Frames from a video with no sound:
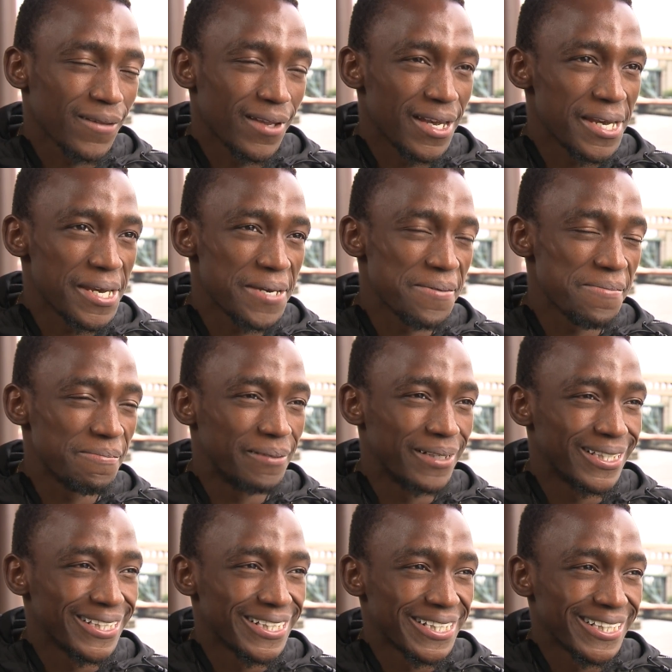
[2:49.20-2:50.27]

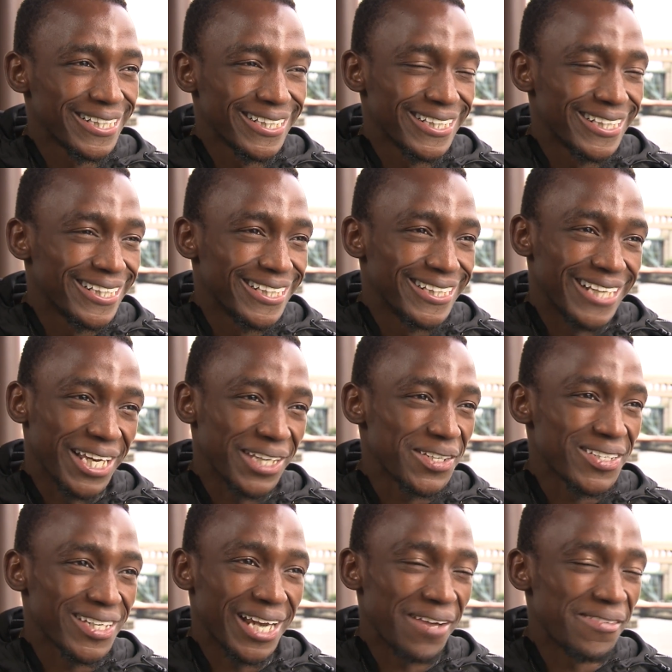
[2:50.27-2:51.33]
Like
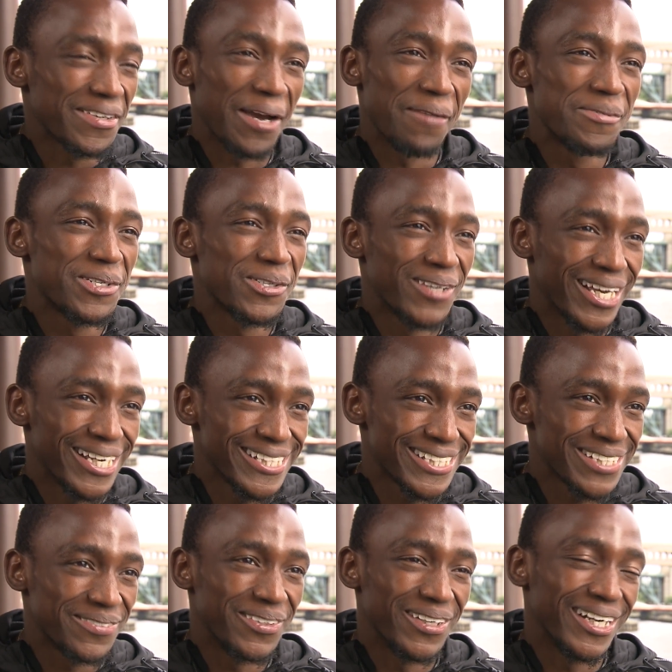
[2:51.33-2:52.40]
you said, I think I'm too
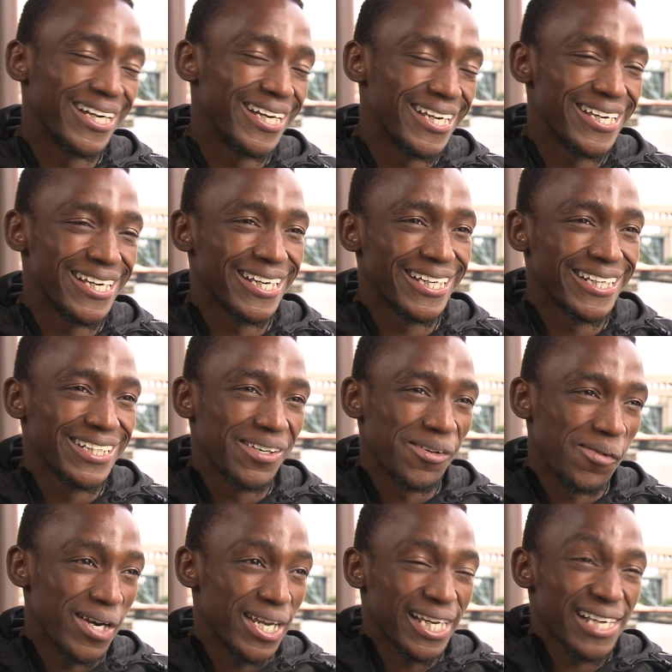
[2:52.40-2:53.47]
nice, but
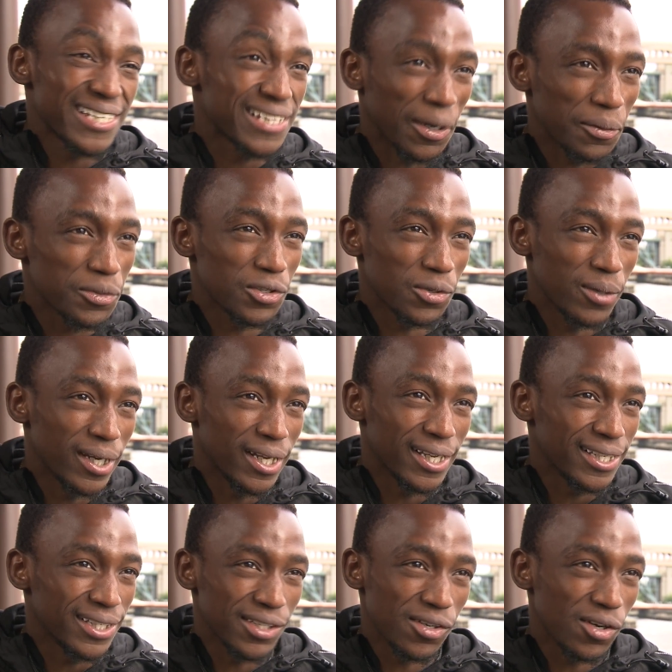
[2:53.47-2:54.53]
when it gets down to it,
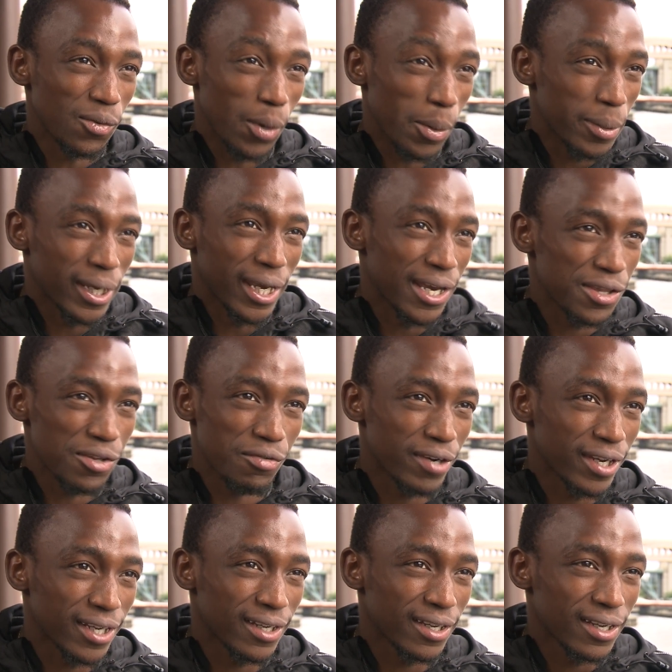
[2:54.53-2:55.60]
you know, when we get in the
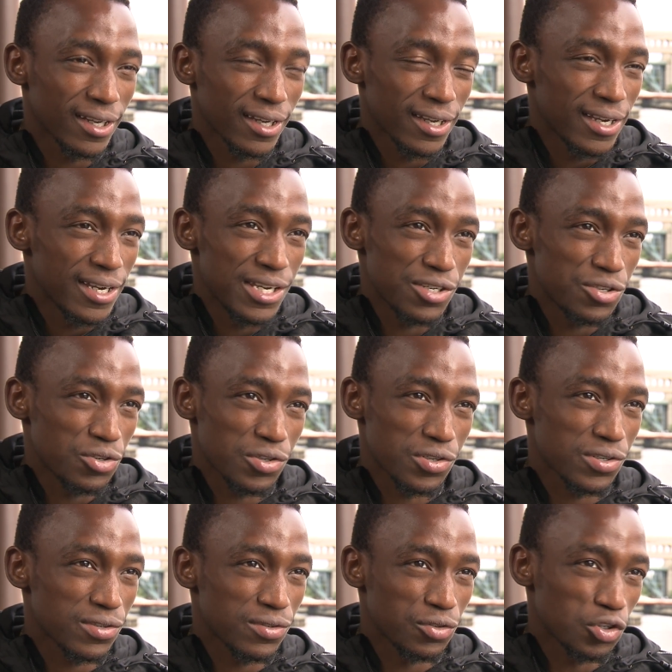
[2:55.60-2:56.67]
ring, it's
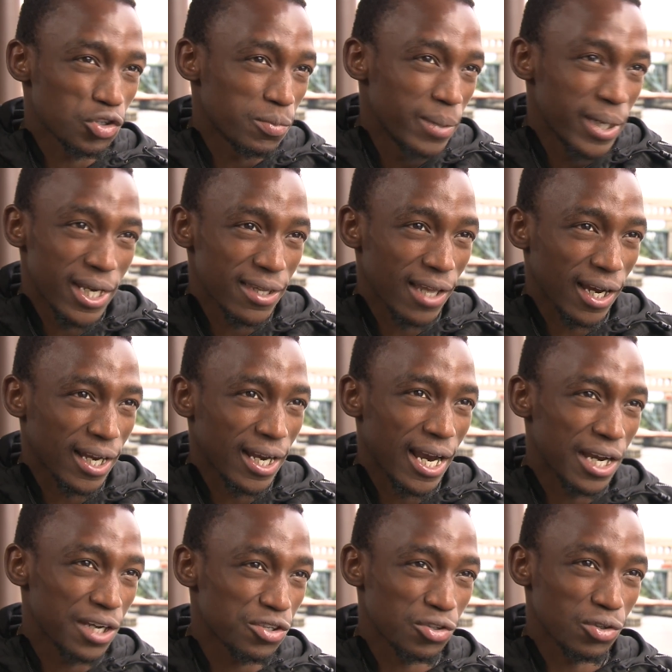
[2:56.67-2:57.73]
just me and that
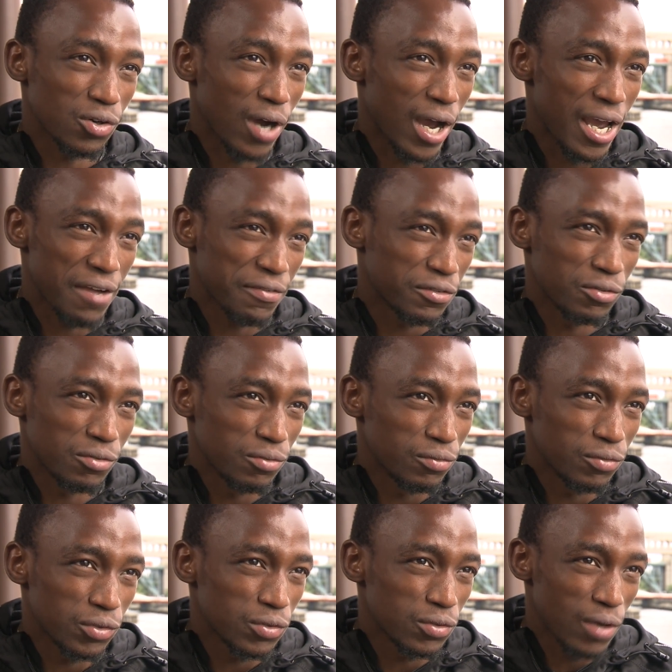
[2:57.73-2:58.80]
guy, so I have
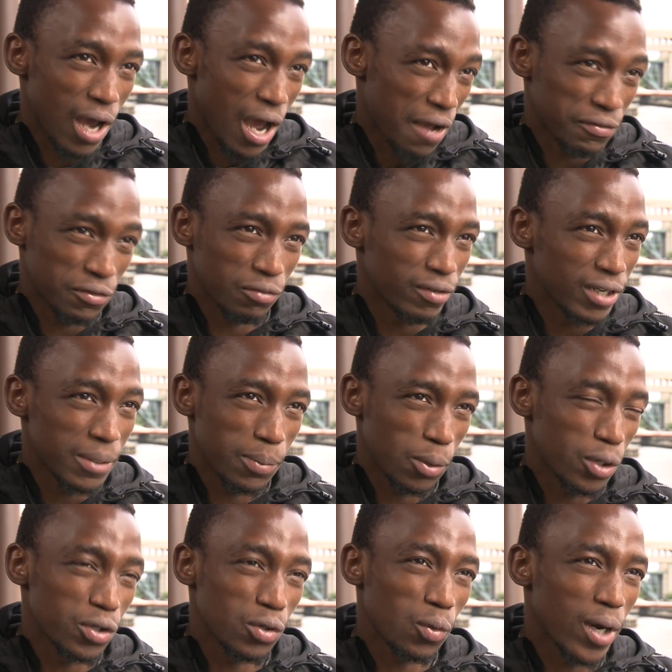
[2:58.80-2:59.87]
to really
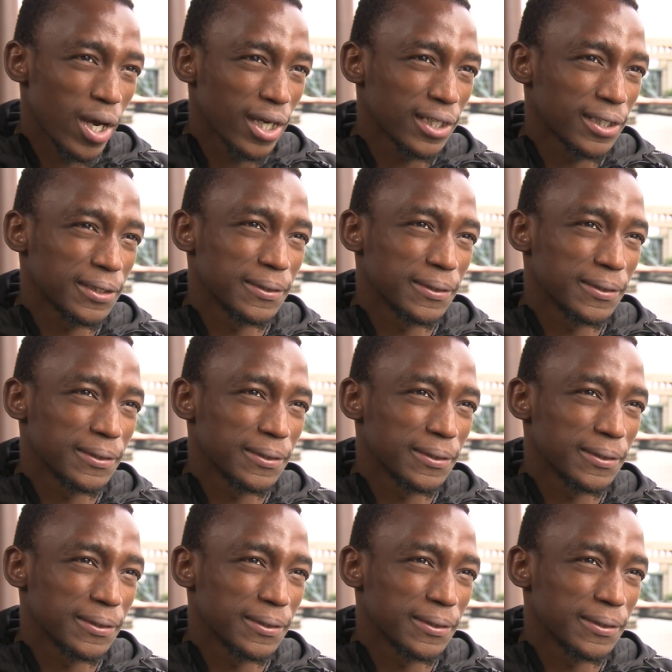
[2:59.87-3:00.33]
put in the work.